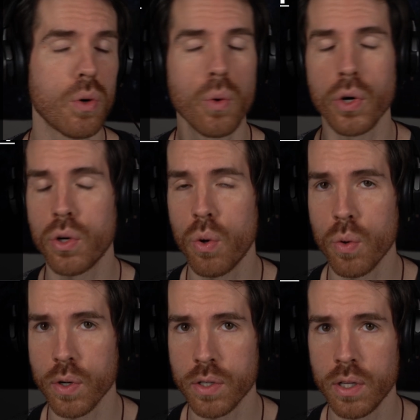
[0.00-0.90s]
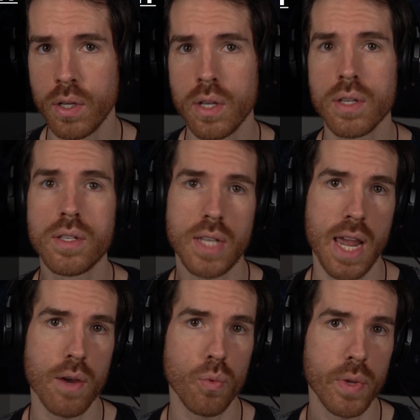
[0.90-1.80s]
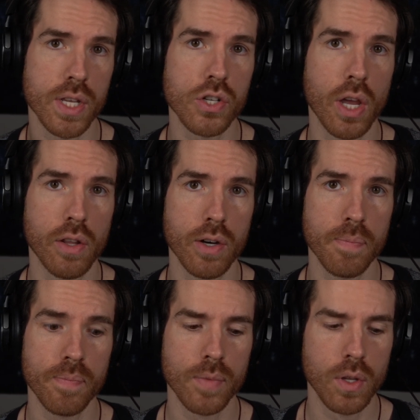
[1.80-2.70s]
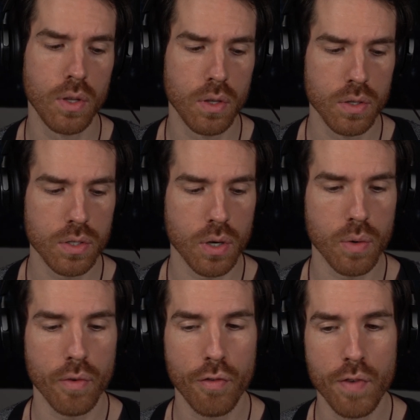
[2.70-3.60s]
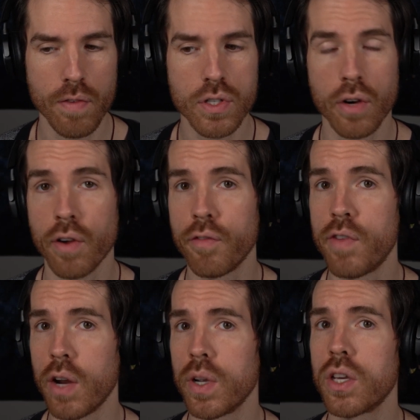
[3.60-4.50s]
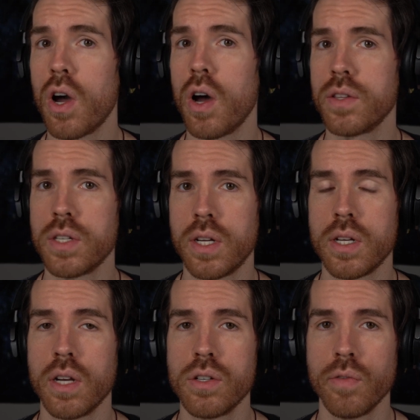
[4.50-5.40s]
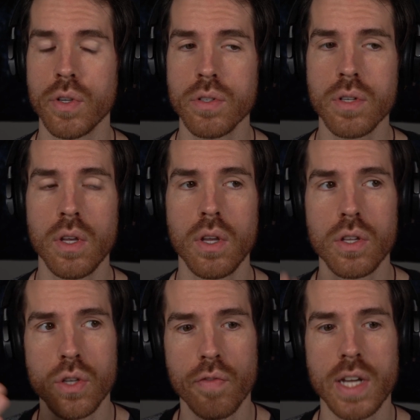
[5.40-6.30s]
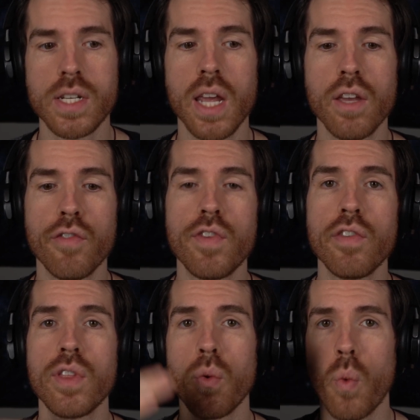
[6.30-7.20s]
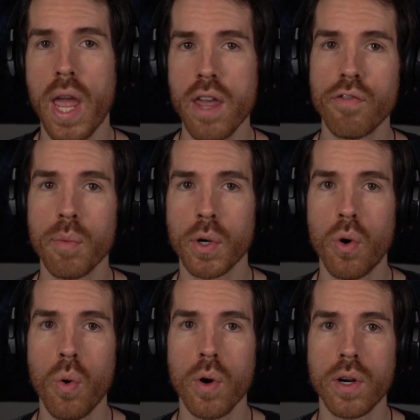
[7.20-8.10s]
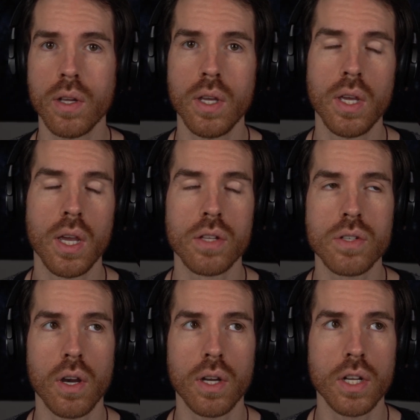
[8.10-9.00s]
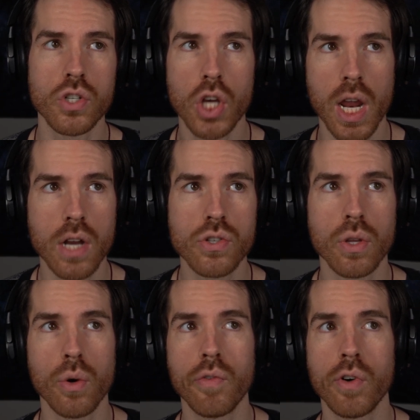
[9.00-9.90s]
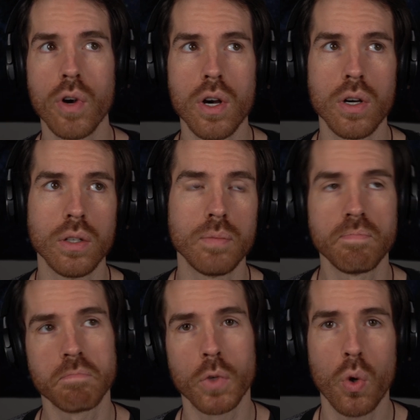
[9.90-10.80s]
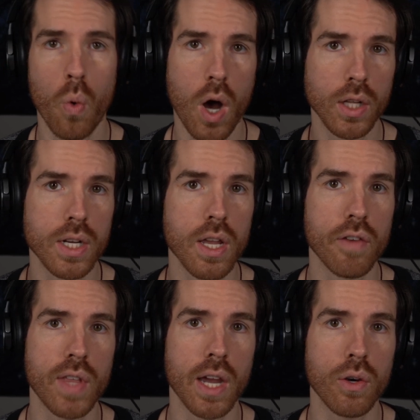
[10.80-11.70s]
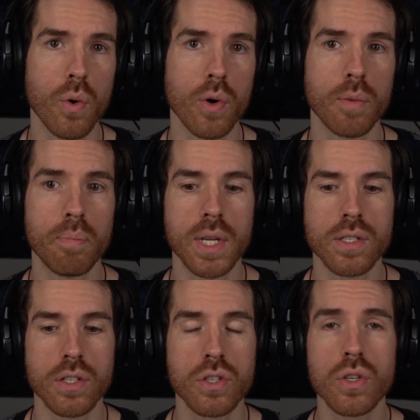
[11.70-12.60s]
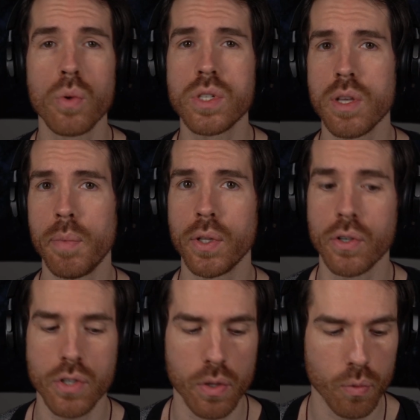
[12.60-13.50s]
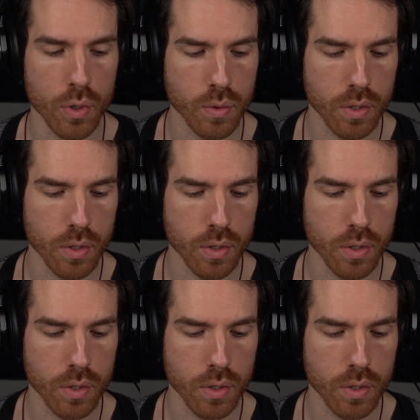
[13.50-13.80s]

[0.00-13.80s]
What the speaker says: or chord sound with each other. So 5ths are very consonant intervals. So if I take a 5th away from a chord, it's not going to change the overall quality of that chord because it's so similar to the root,